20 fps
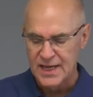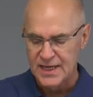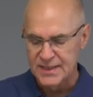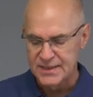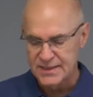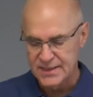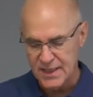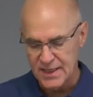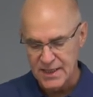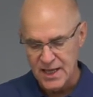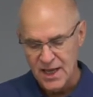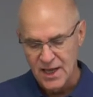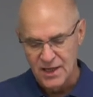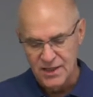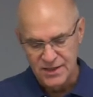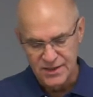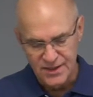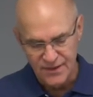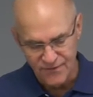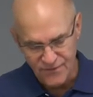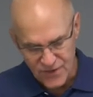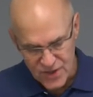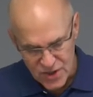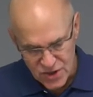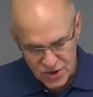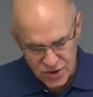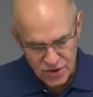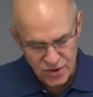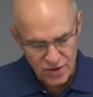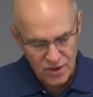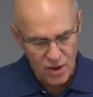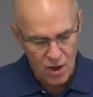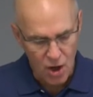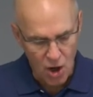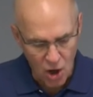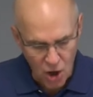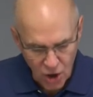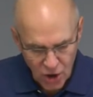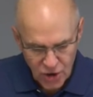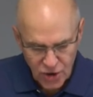is that division,
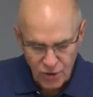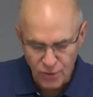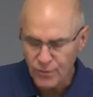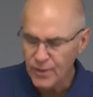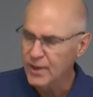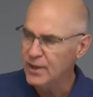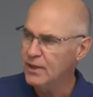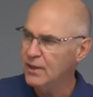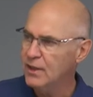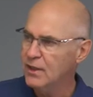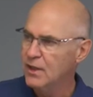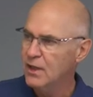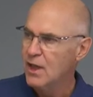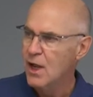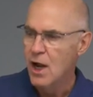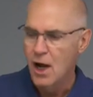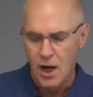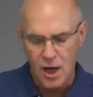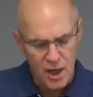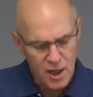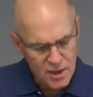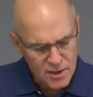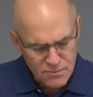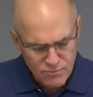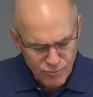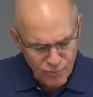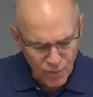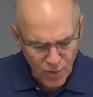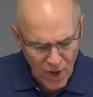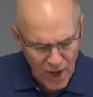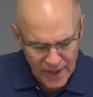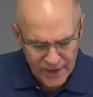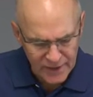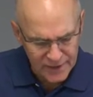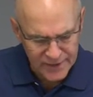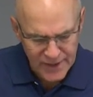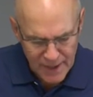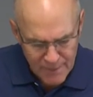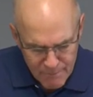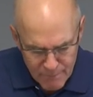arguing,
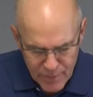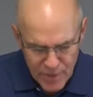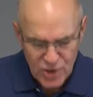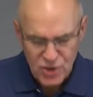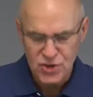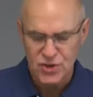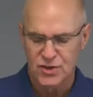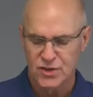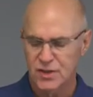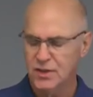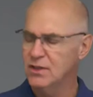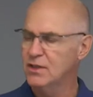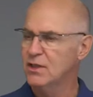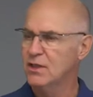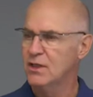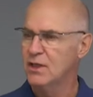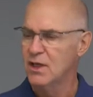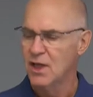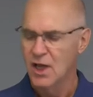unbridled ambition,